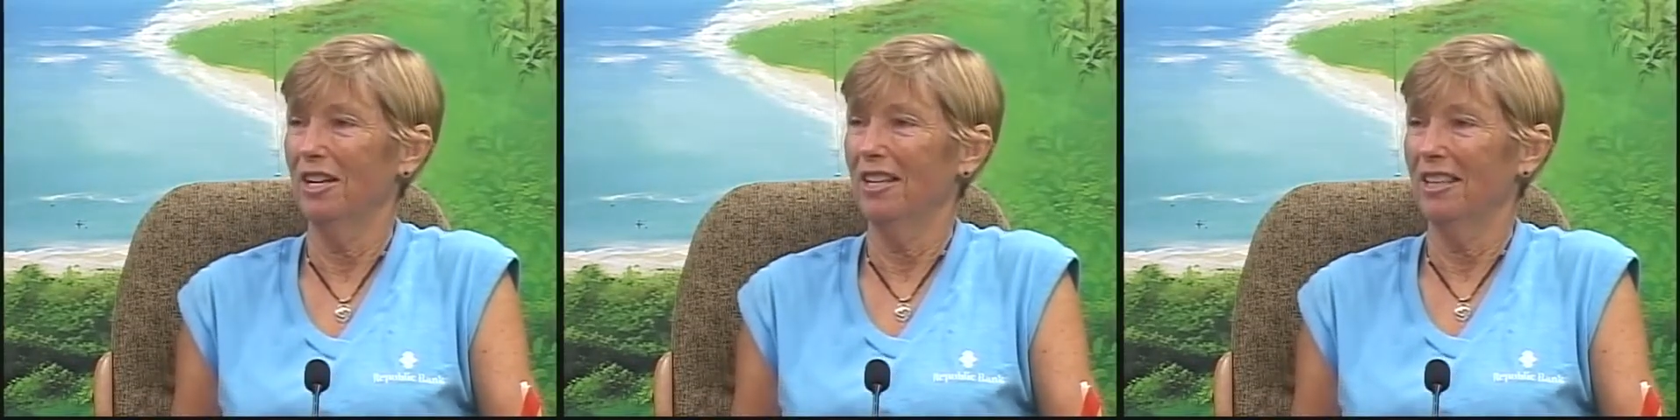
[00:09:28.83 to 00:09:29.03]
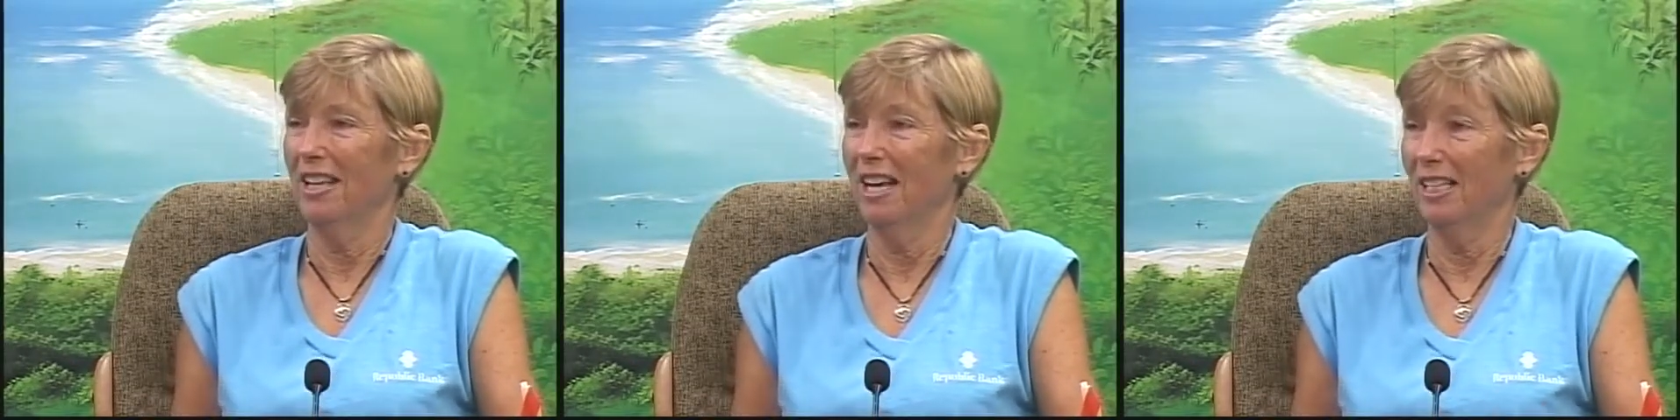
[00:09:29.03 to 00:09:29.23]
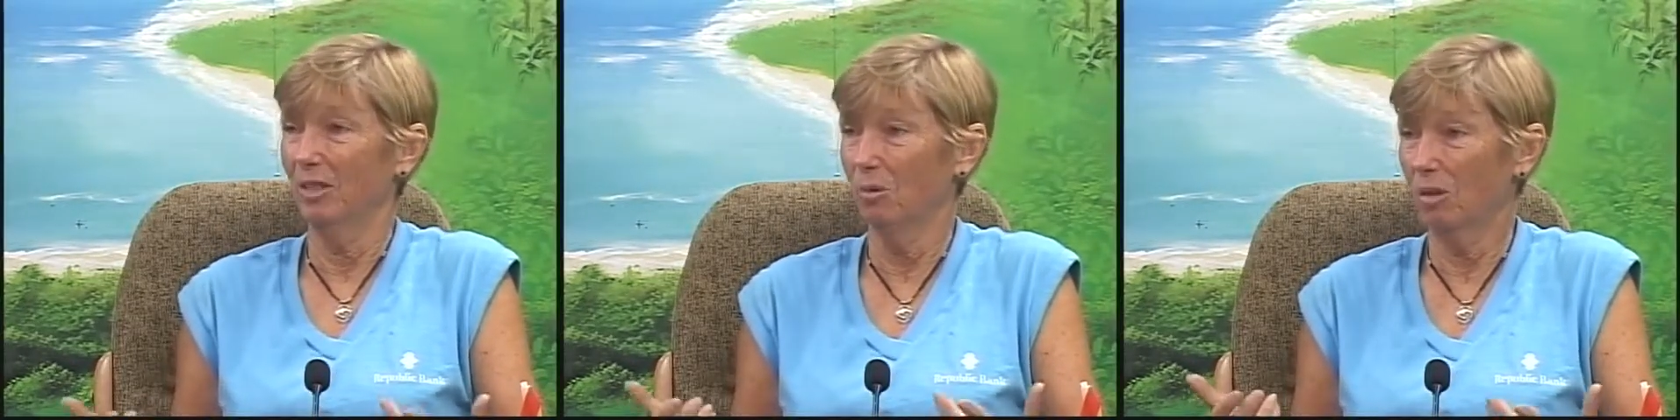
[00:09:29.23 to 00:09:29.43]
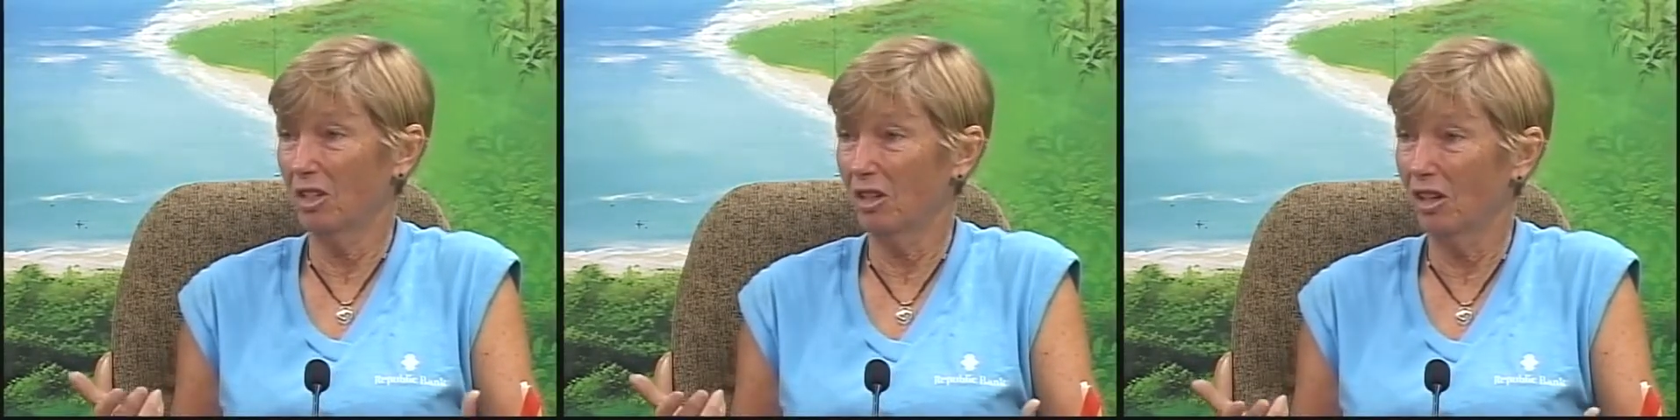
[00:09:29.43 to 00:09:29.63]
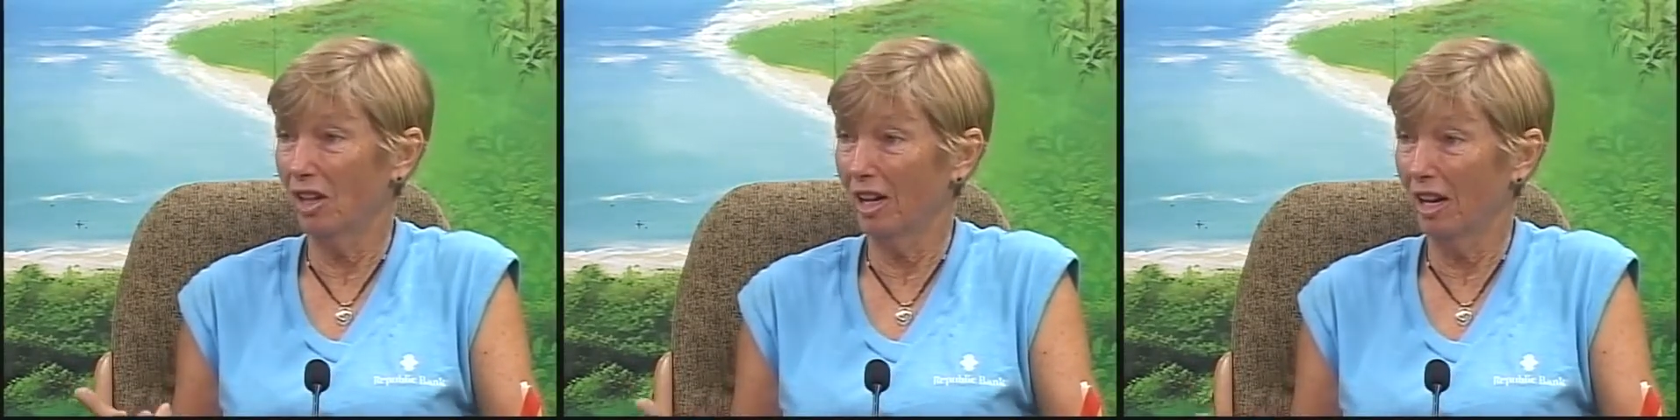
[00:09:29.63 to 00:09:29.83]
That's what's
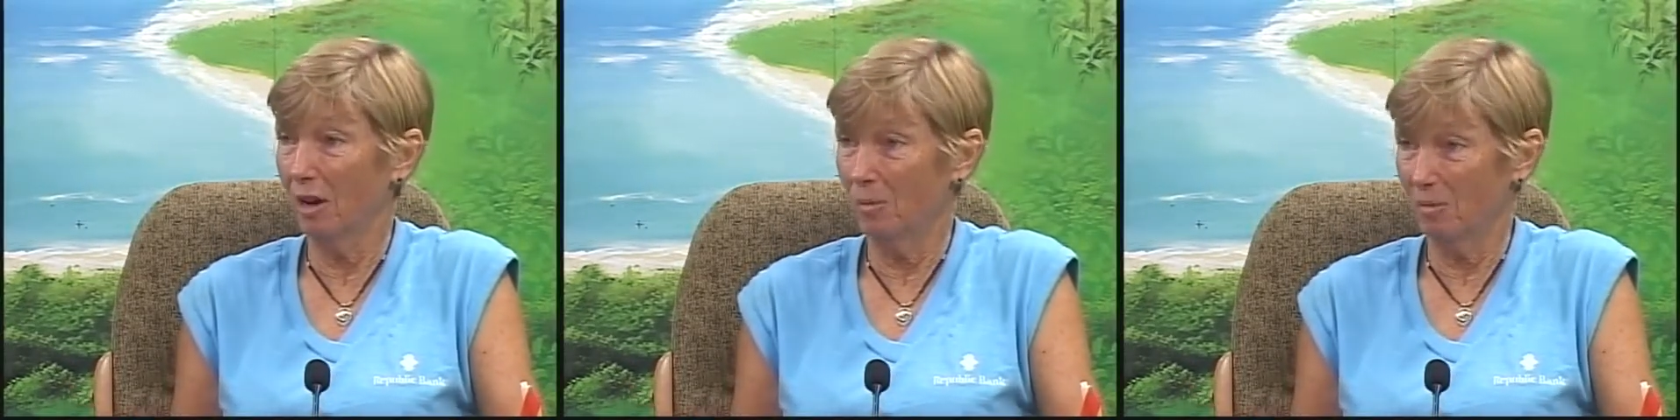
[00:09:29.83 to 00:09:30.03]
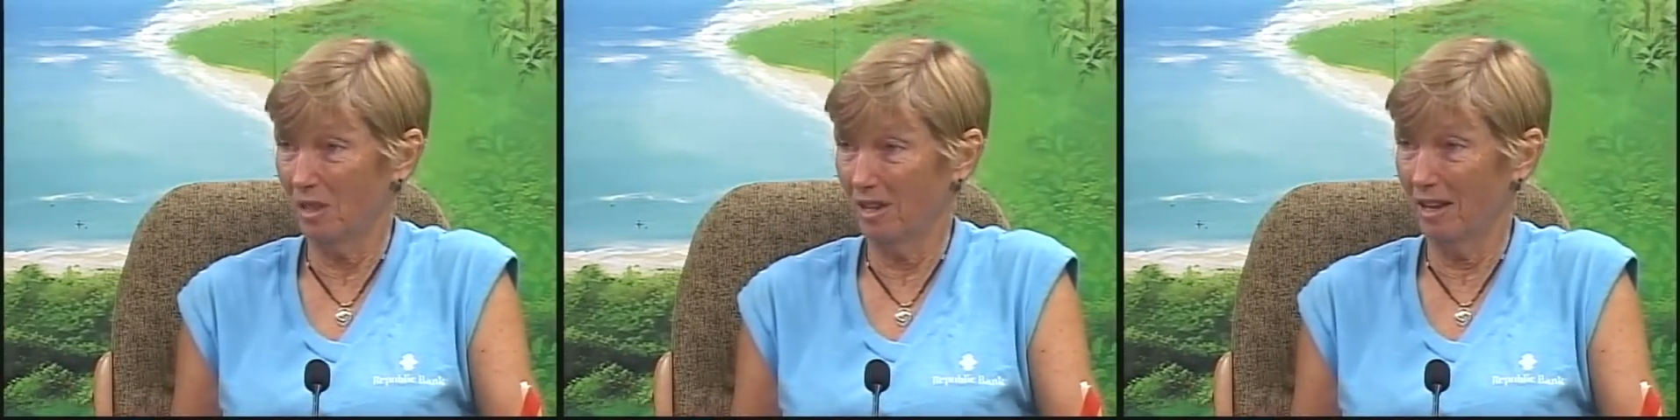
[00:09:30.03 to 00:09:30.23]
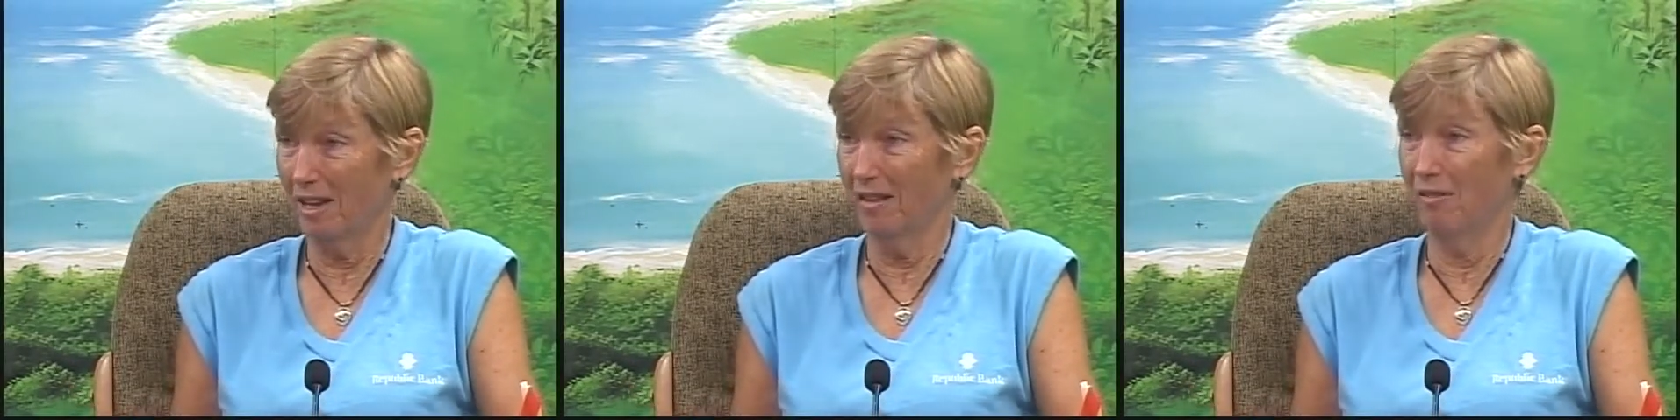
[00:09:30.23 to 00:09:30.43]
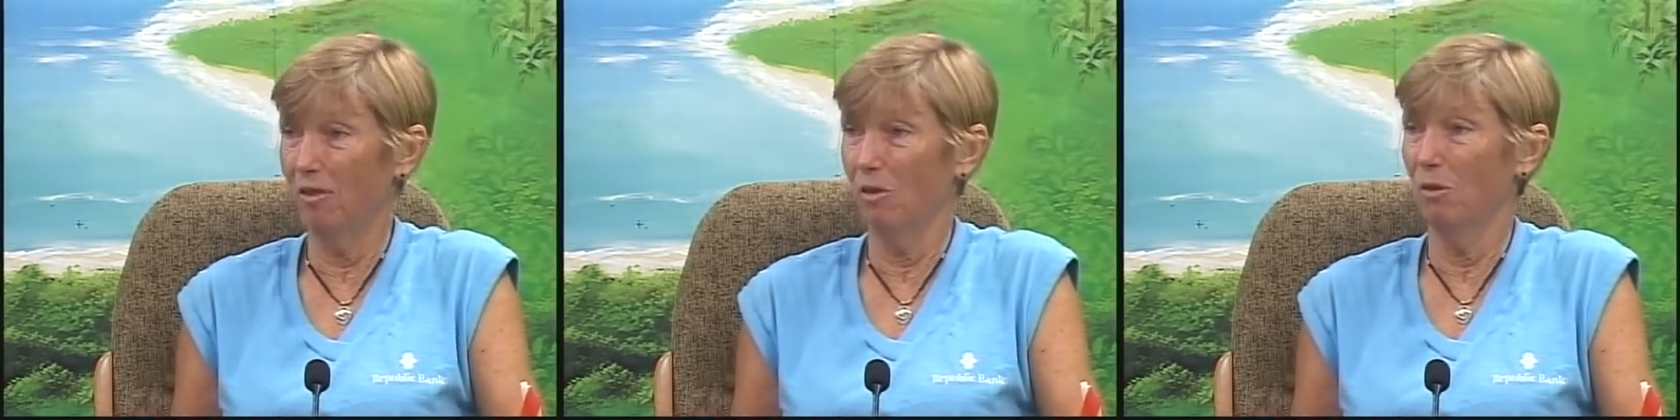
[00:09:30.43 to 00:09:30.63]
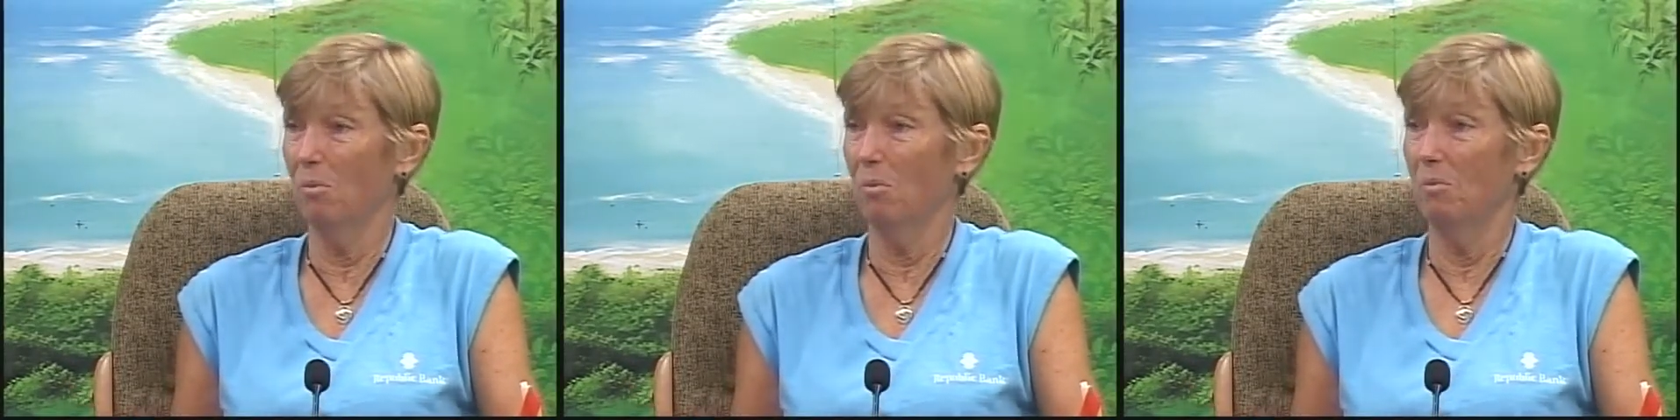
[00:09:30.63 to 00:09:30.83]
going to help save you.